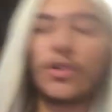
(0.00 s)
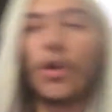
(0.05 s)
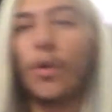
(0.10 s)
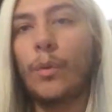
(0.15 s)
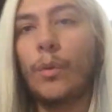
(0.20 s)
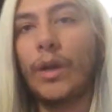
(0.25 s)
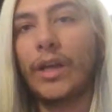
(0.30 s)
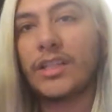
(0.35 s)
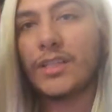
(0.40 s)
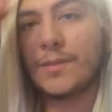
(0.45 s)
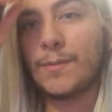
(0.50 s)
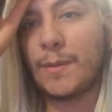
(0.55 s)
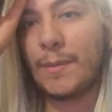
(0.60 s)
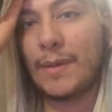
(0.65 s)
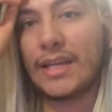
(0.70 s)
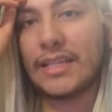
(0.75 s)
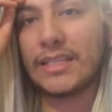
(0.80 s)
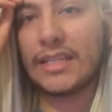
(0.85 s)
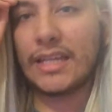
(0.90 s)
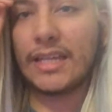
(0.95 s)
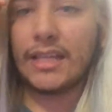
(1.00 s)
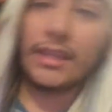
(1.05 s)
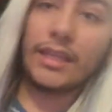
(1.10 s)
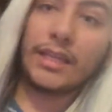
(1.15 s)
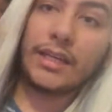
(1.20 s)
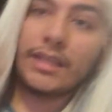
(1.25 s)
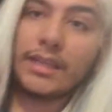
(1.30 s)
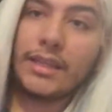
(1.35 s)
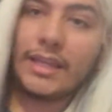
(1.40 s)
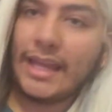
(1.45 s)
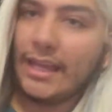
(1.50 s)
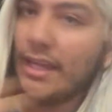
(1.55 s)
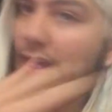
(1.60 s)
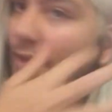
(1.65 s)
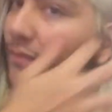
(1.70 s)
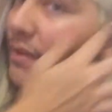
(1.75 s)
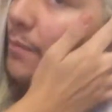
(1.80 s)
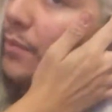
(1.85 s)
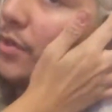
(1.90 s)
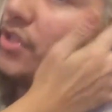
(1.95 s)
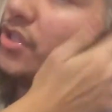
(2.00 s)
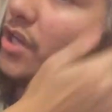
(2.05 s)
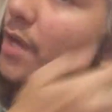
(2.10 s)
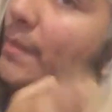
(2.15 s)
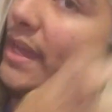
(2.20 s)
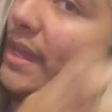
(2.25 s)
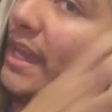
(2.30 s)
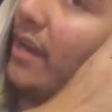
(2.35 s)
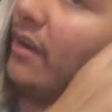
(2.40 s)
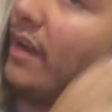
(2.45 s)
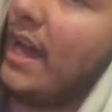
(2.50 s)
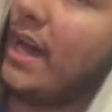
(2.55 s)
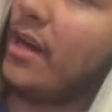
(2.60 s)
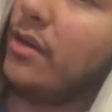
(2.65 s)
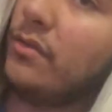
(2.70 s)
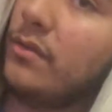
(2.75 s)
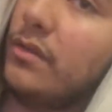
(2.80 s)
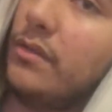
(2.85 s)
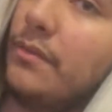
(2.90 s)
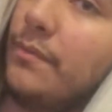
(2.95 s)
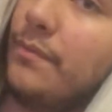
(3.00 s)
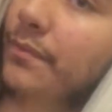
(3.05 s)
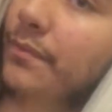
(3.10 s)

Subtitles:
so weird to me because look, like if I push all my hair out,